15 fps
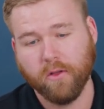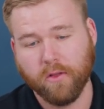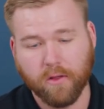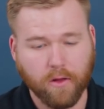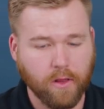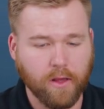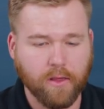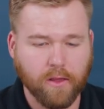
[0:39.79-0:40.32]

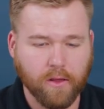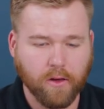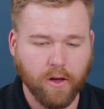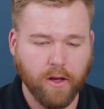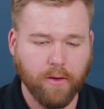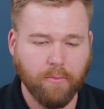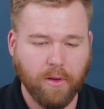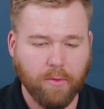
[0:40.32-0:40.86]
So this is
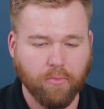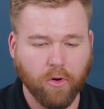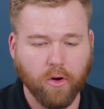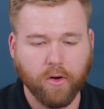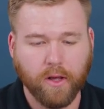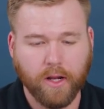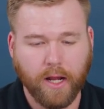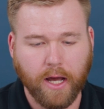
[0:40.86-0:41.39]
going to be
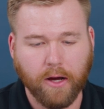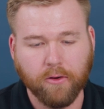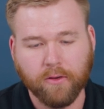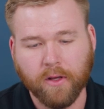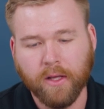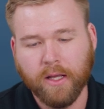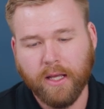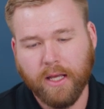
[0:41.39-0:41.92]
broken out
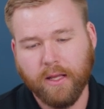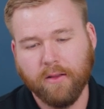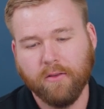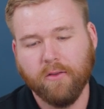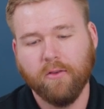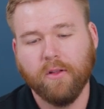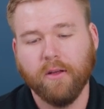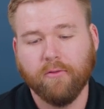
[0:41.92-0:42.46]

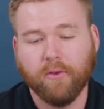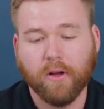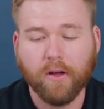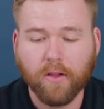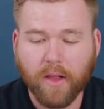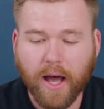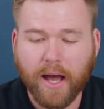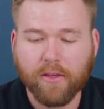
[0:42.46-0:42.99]
into different
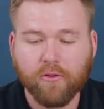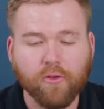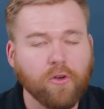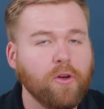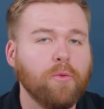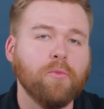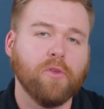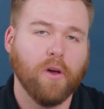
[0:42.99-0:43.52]

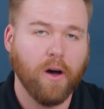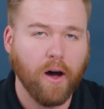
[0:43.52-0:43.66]
classrooms,